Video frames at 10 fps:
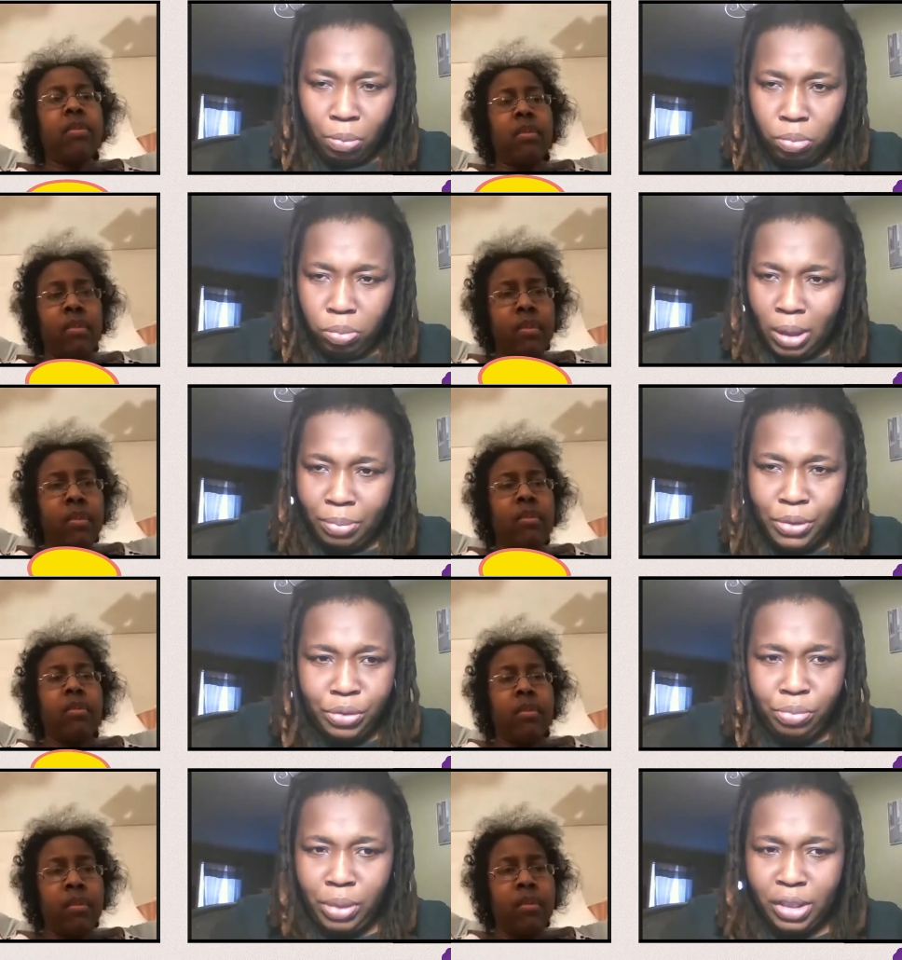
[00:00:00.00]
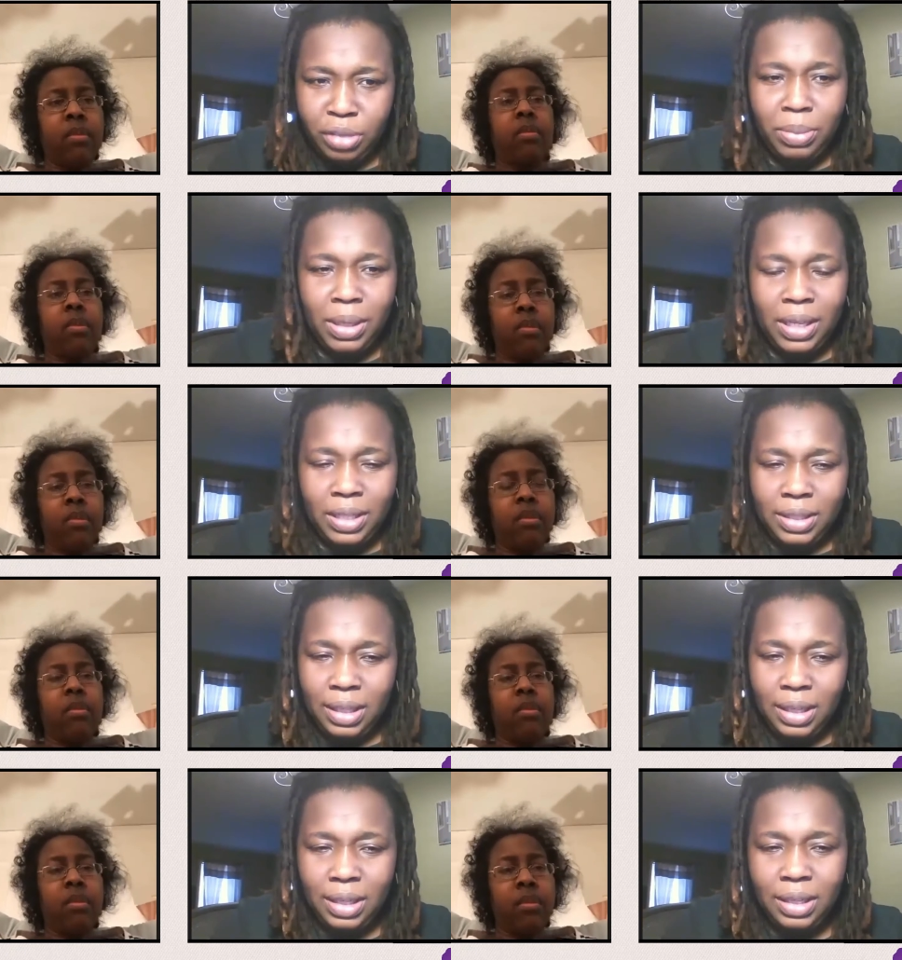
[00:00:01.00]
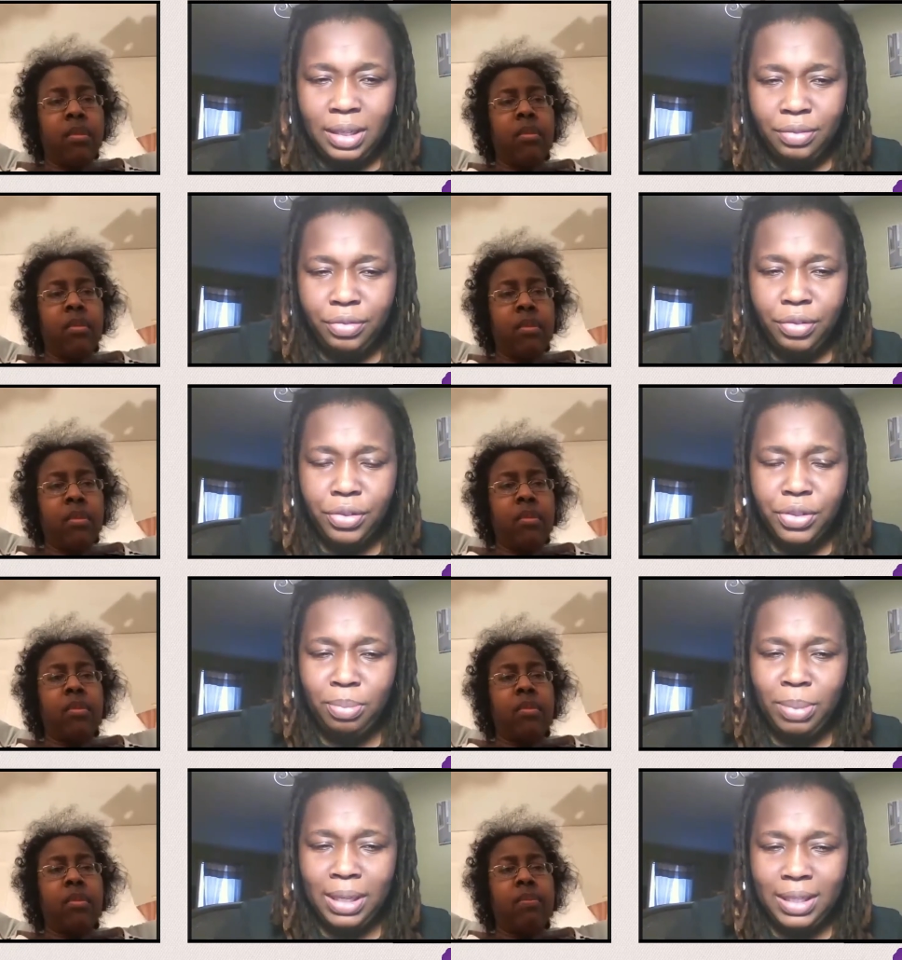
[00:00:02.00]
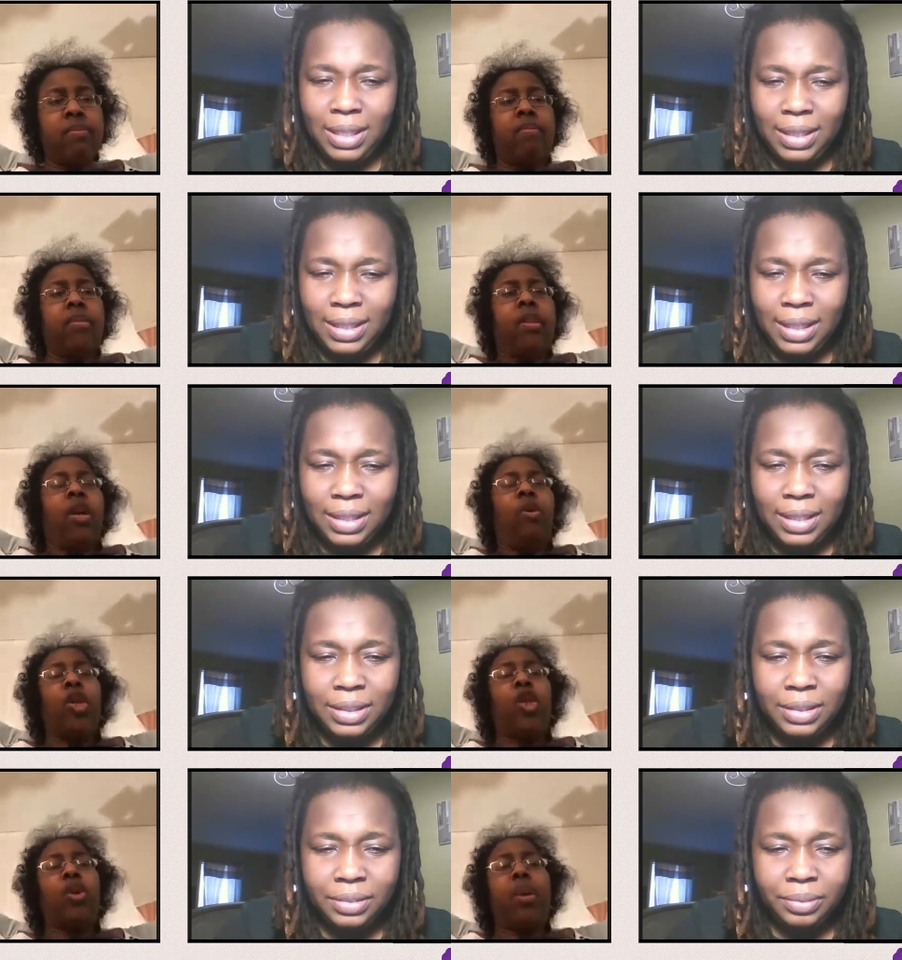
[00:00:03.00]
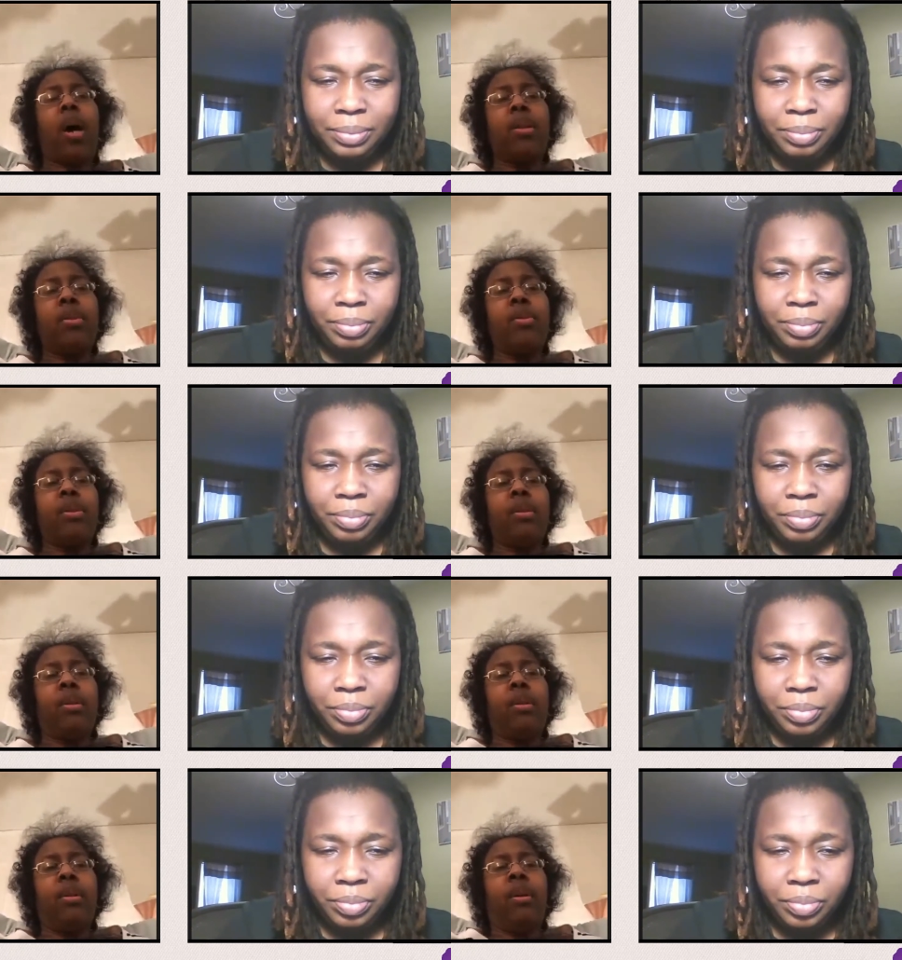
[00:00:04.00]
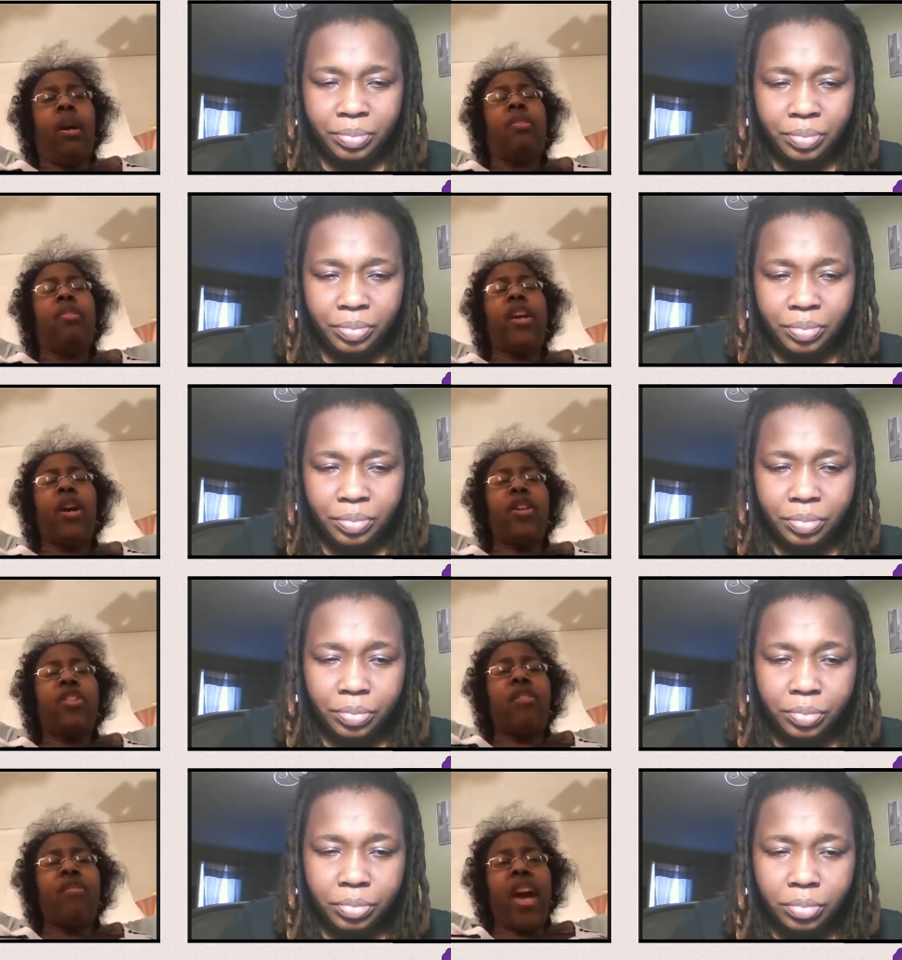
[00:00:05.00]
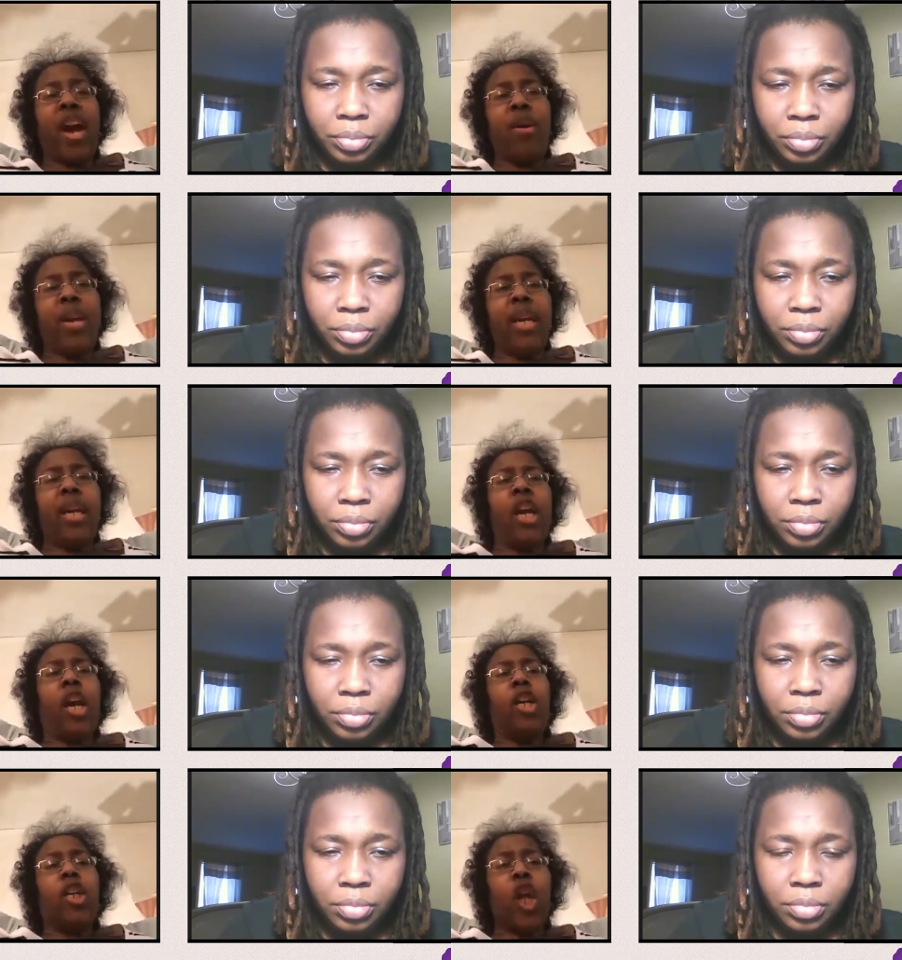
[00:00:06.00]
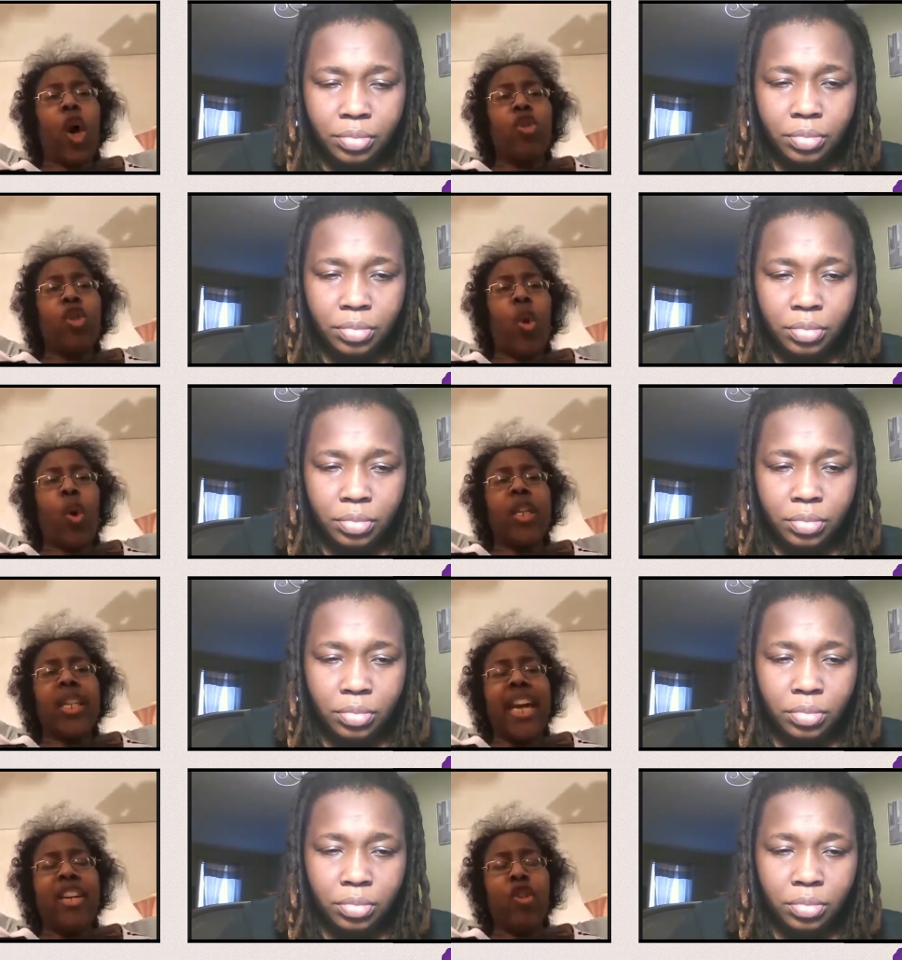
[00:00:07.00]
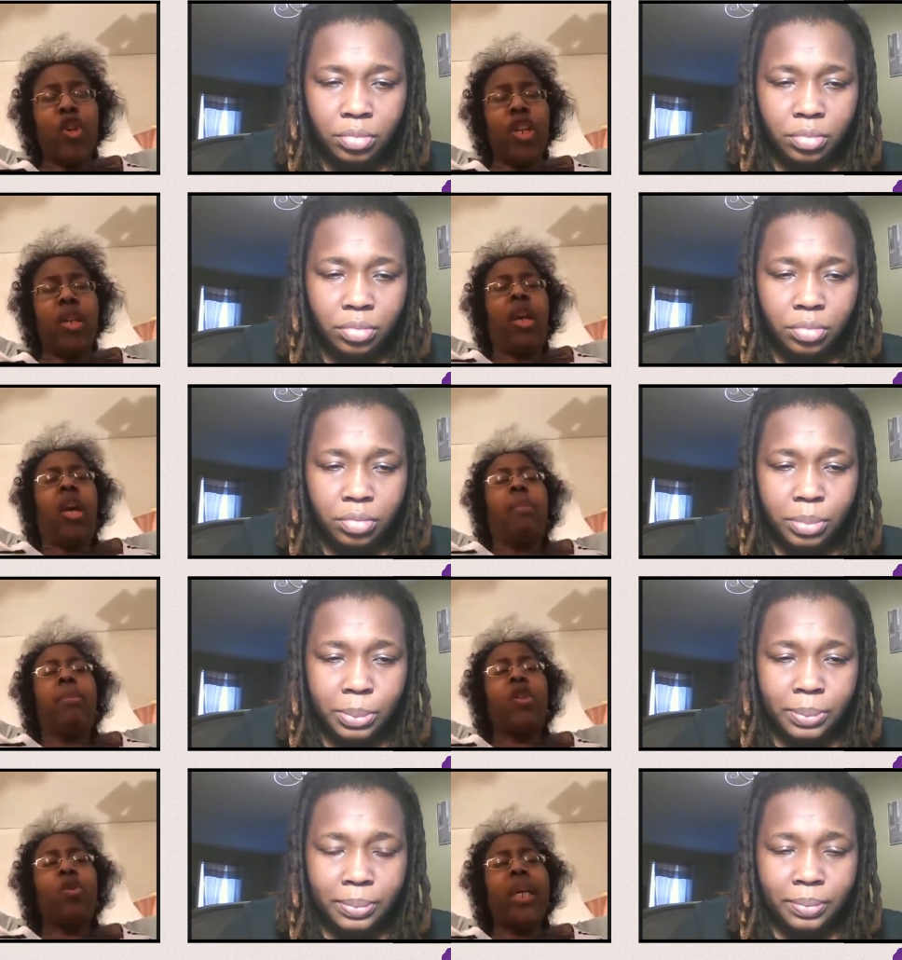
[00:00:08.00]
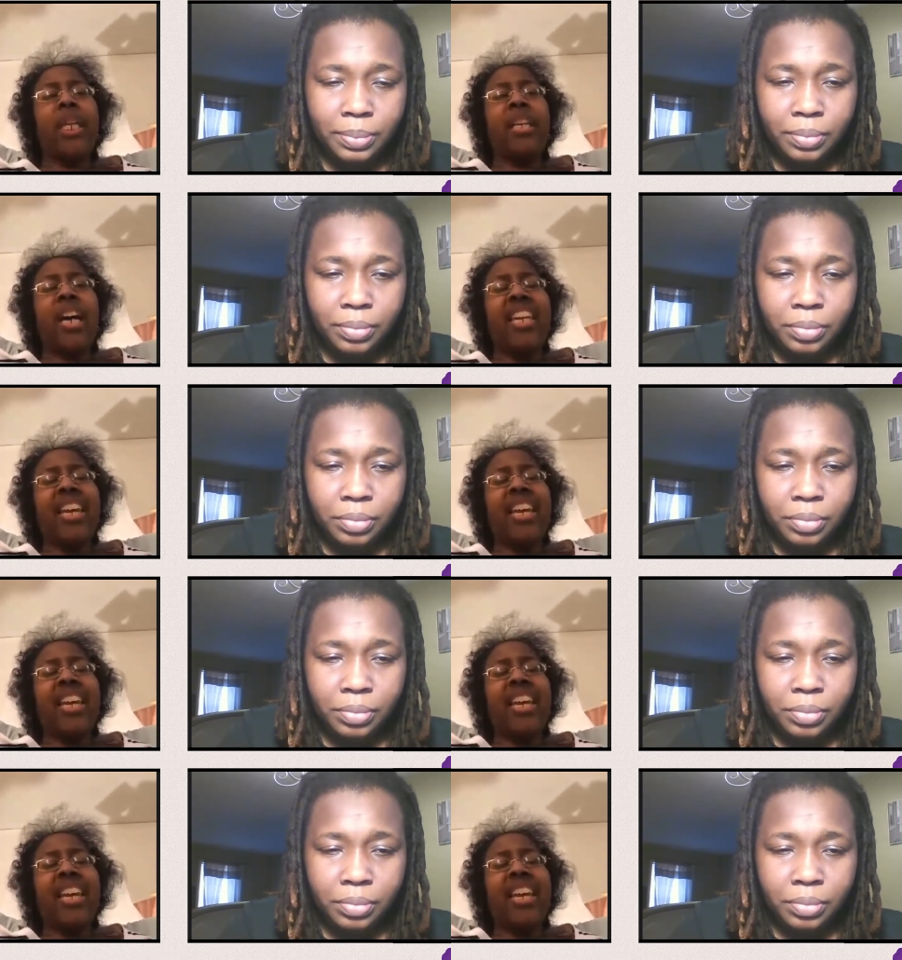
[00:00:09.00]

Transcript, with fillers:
Speaker 1: What would you recommend for somebody like that?
Speaker 2: Well, to be honest, there is a very close correlation between gut